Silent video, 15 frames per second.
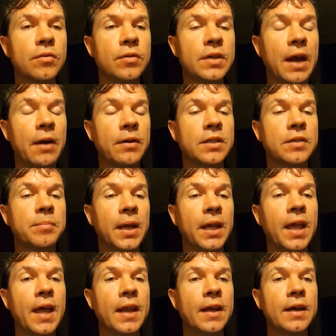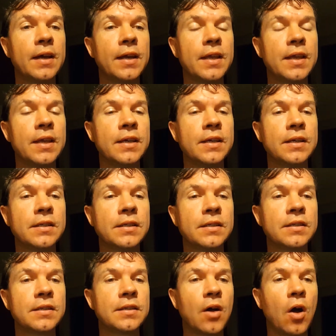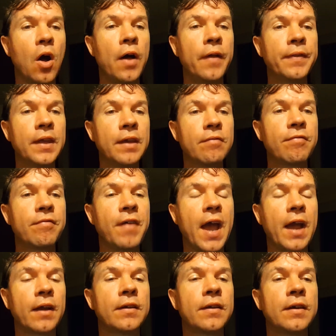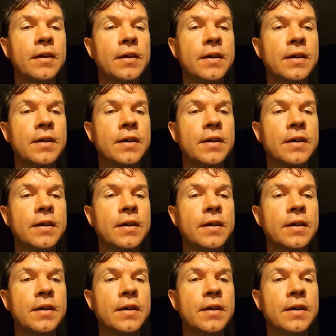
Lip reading: Terrence Mckenna is on the effect